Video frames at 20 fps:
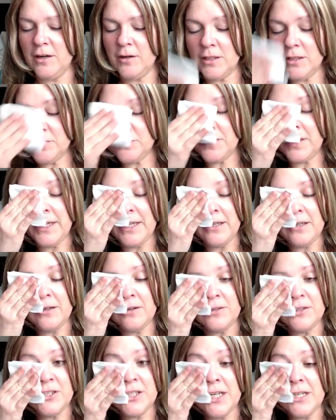you know, it's funny
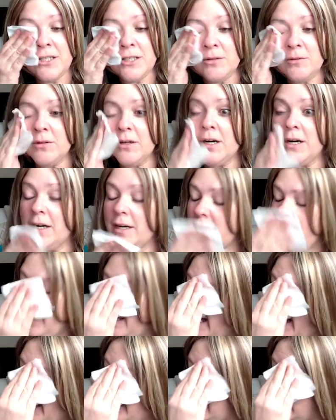though, Jen
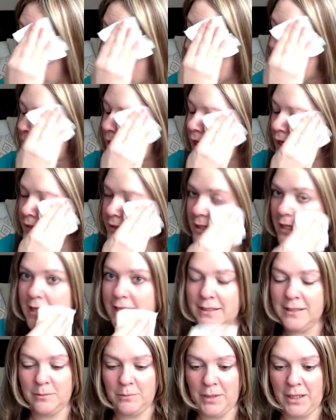Gerard has not
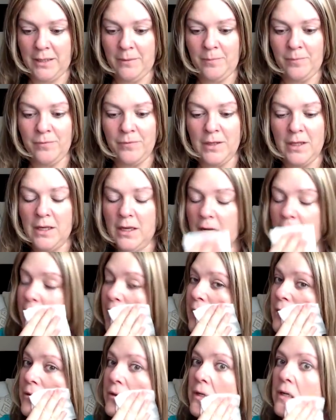contacted me.
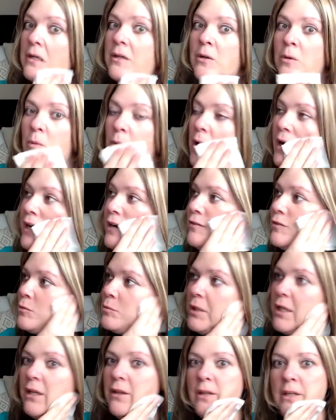I don't know why
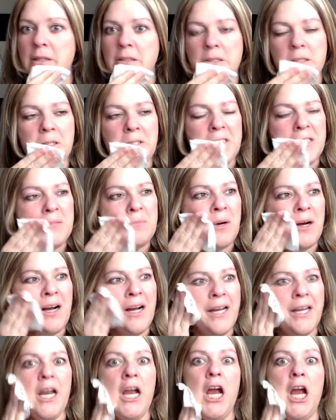everybody thinks like she's
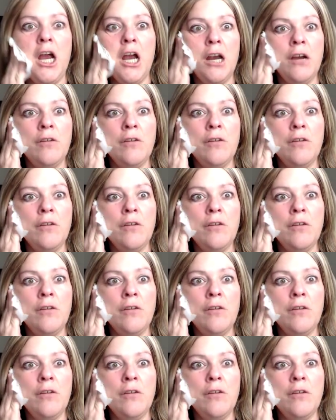behind